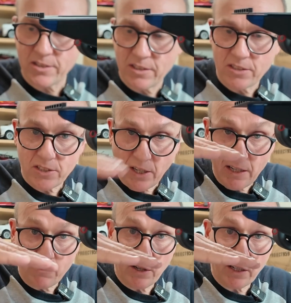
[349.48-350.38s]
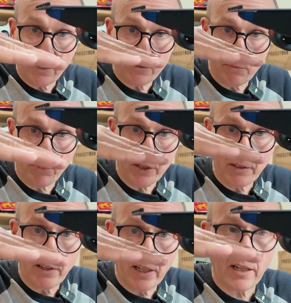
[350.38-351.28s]
the side work of the
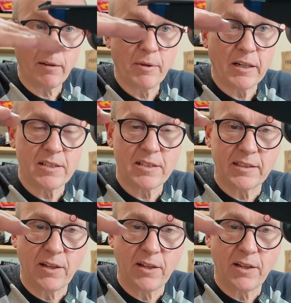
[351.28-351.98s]
bodywork, because they